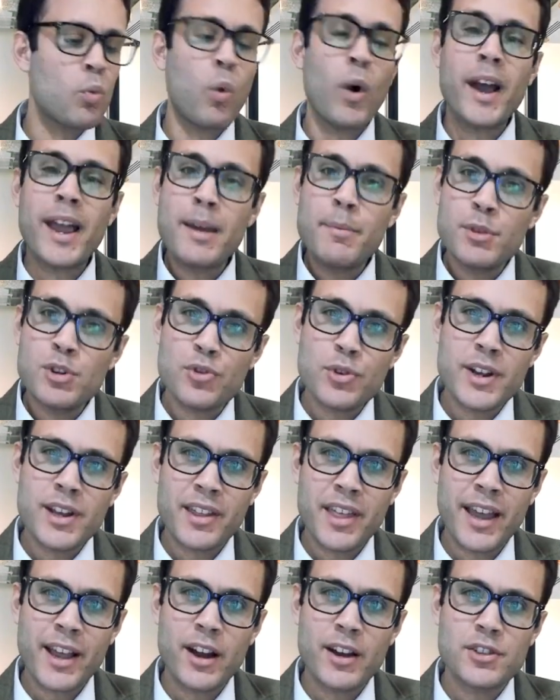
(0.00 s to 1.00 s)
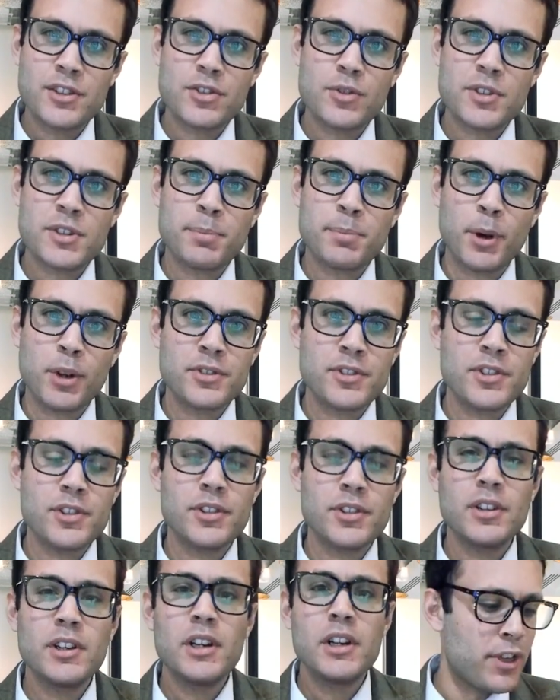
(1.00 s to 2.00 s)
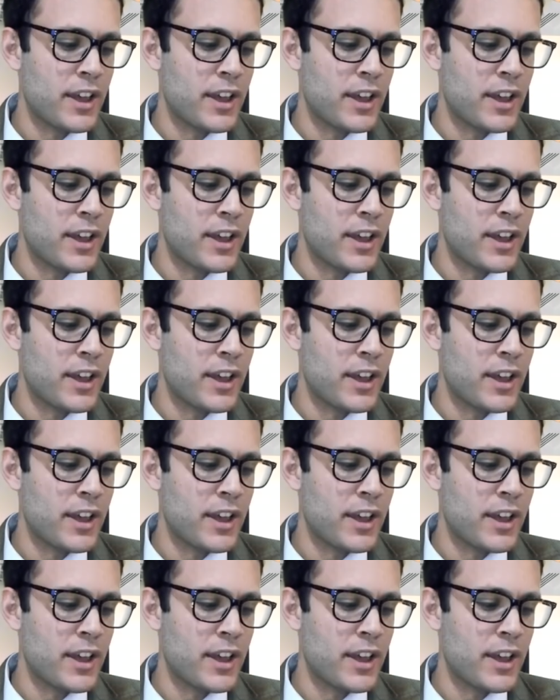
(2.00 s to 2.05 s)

What imagery are they going to respond to?